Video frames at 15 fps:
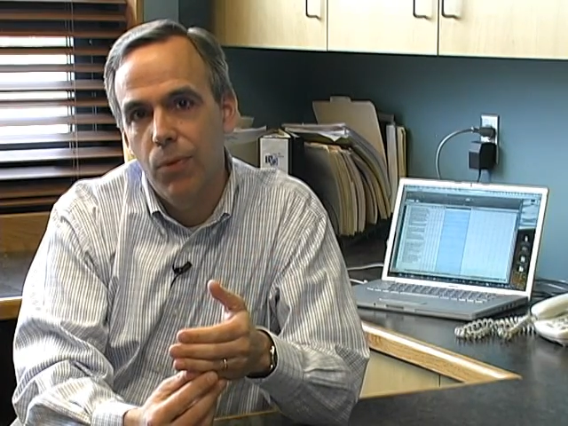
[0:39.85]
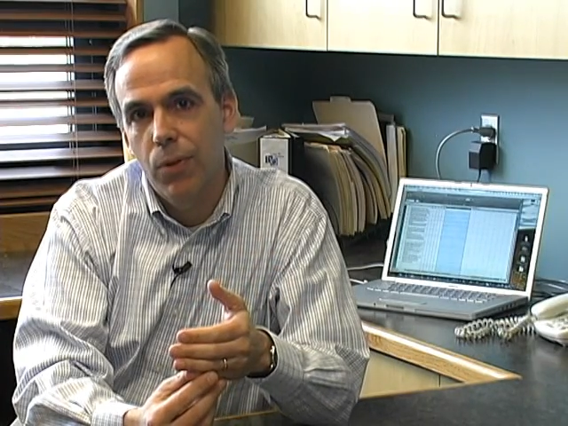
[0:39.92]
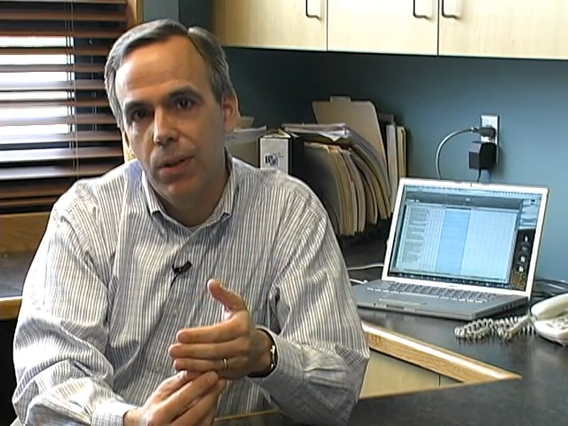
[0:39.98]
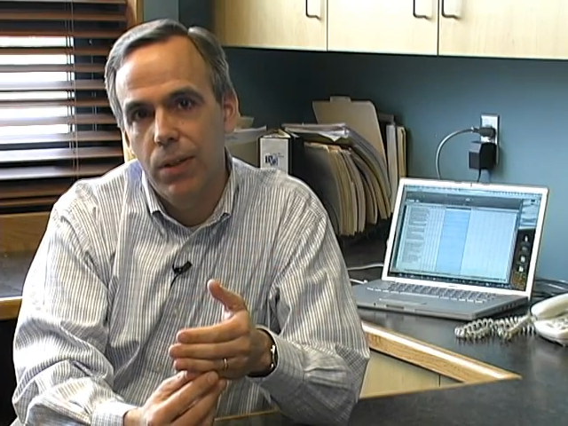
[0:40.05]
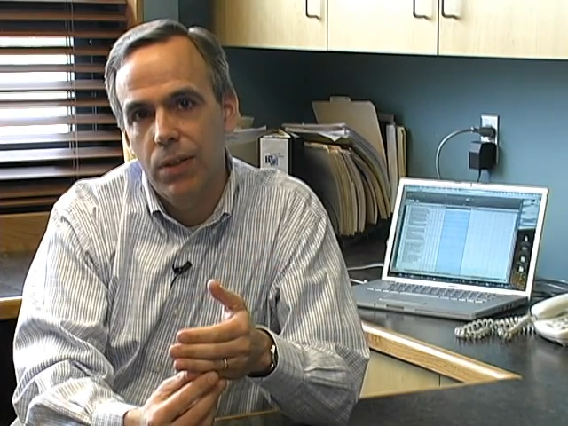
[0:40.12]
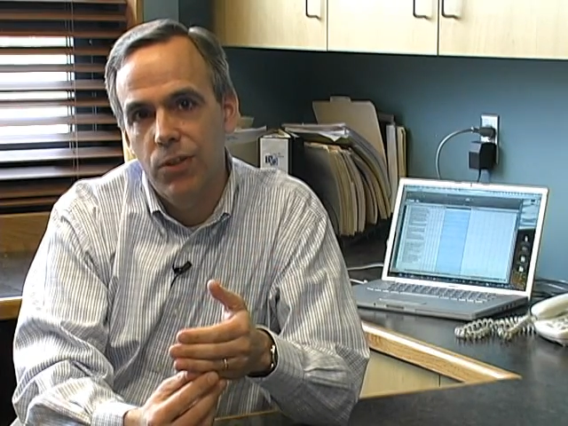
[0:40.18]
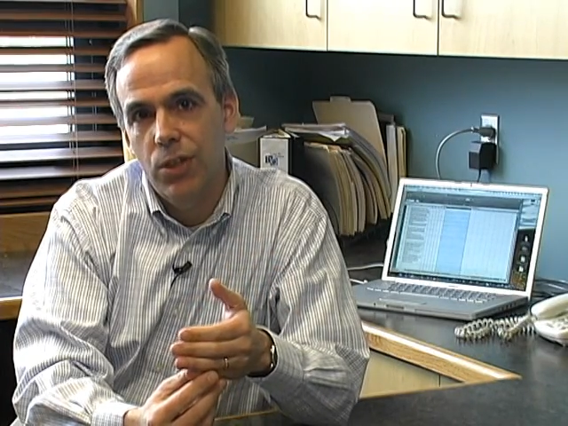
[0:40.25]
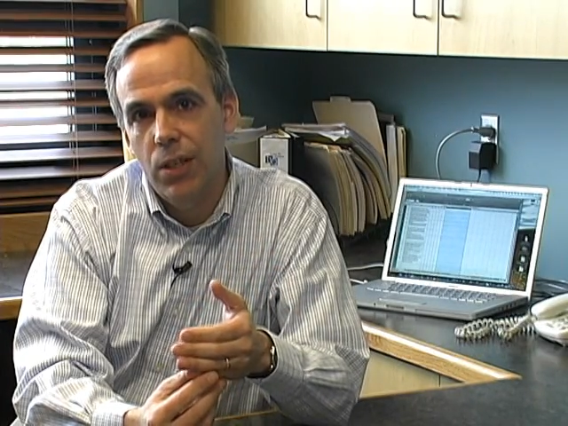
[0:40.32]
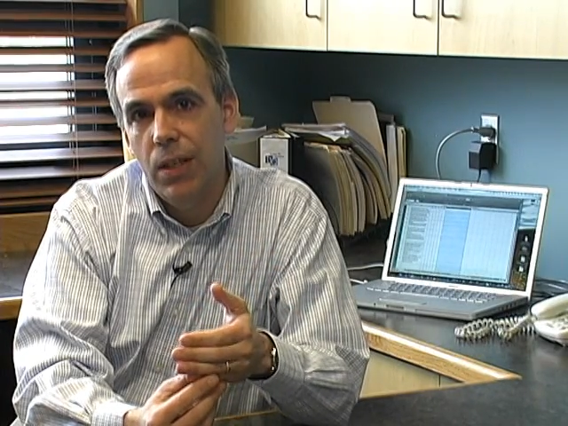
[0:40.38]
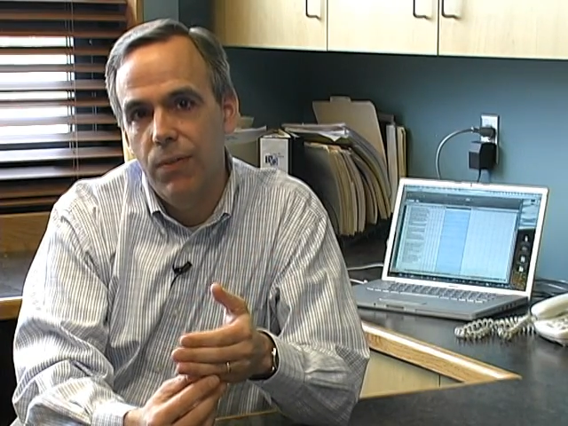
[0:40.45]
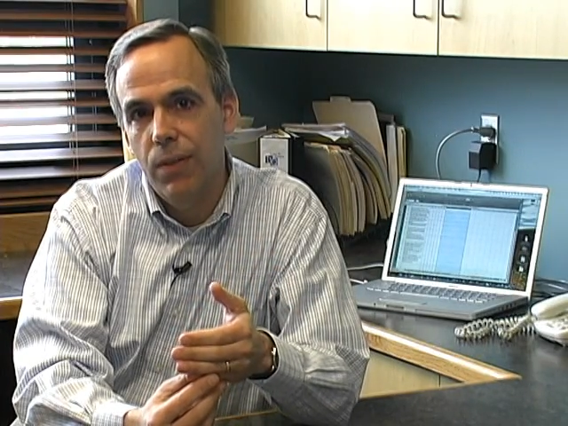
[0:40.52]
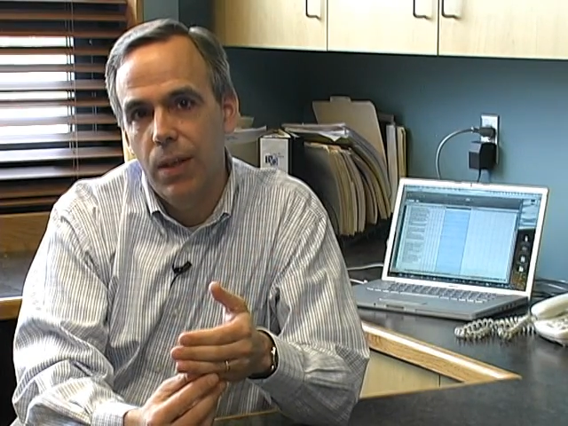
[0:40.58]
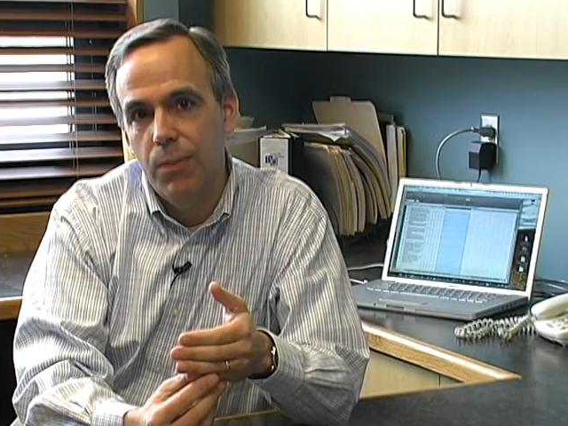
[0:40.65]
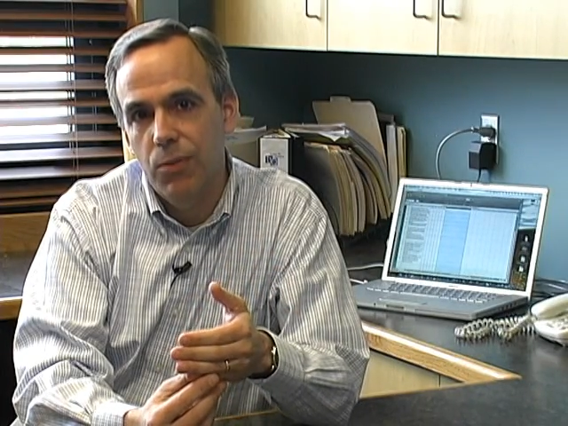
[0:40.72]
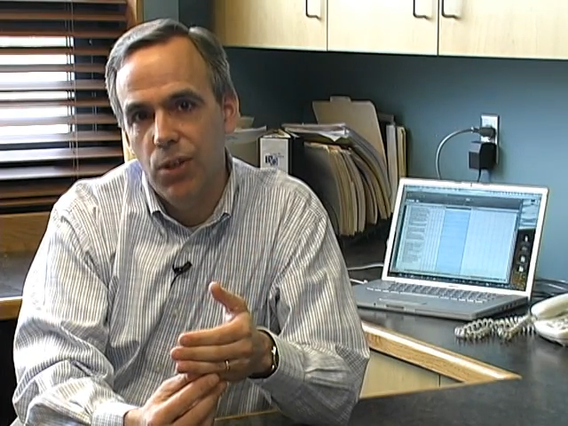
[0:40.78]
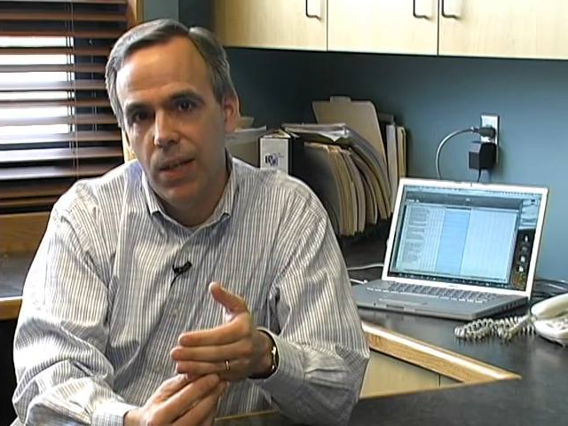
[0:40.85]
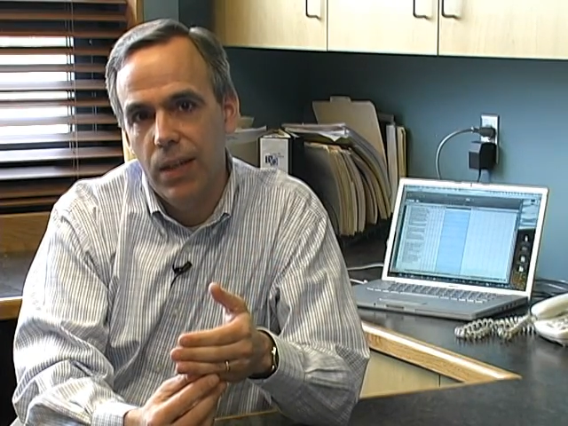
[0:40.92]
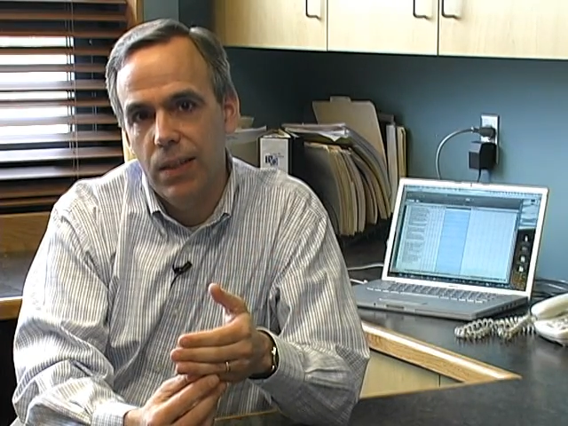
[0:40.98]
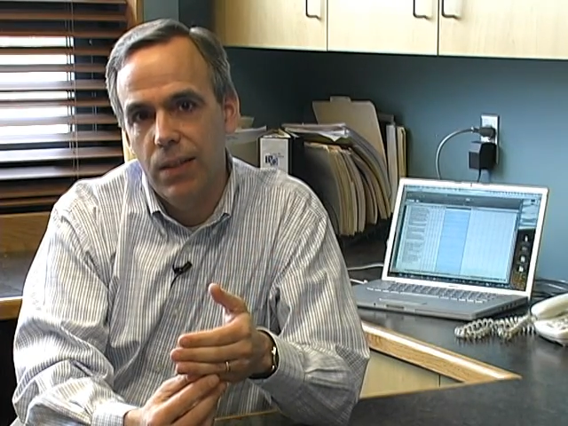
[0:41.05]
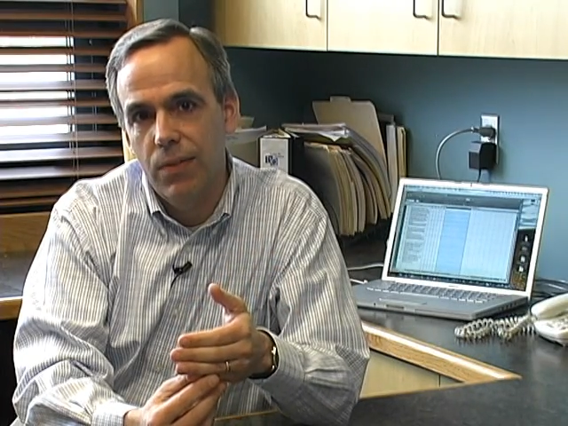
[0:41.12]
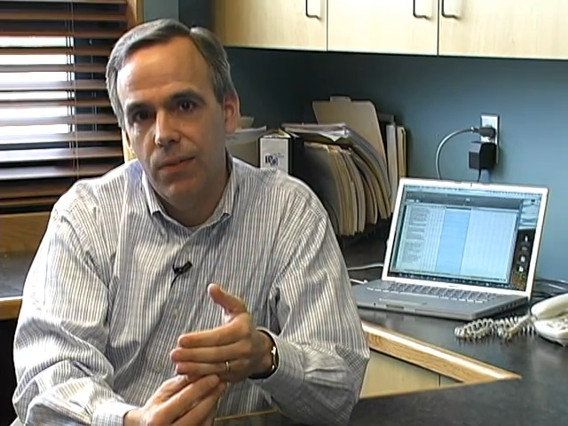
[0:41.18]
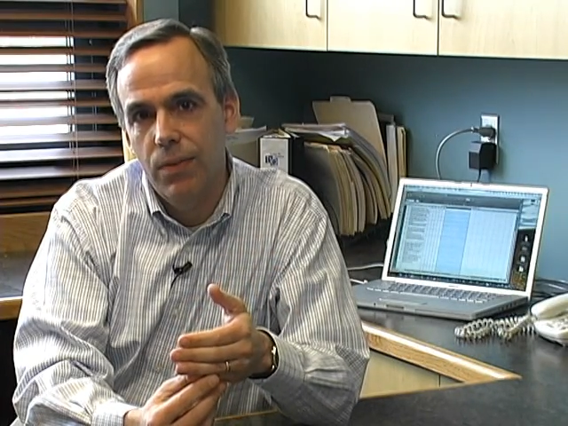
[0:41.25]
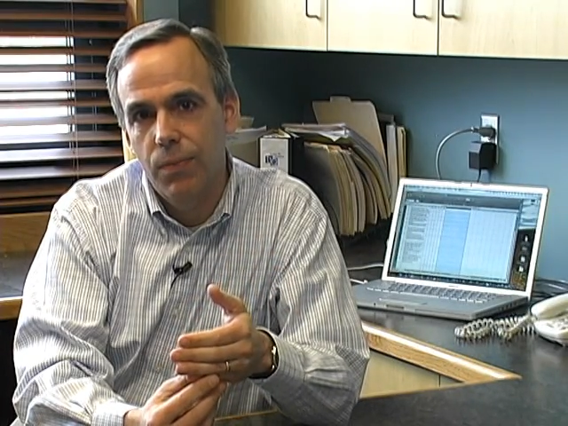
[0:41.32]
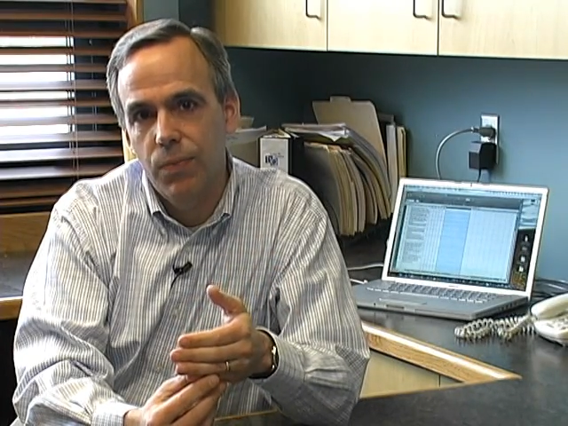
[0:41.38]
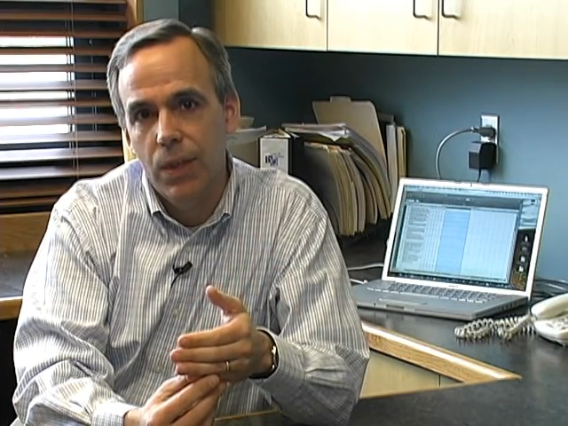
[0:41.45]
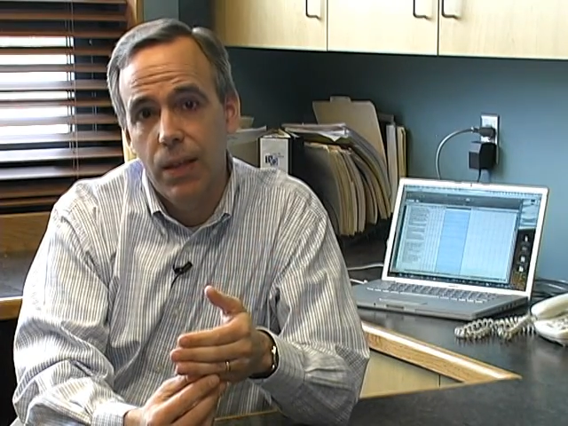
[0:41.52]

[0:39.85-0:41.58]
or achieve an objective.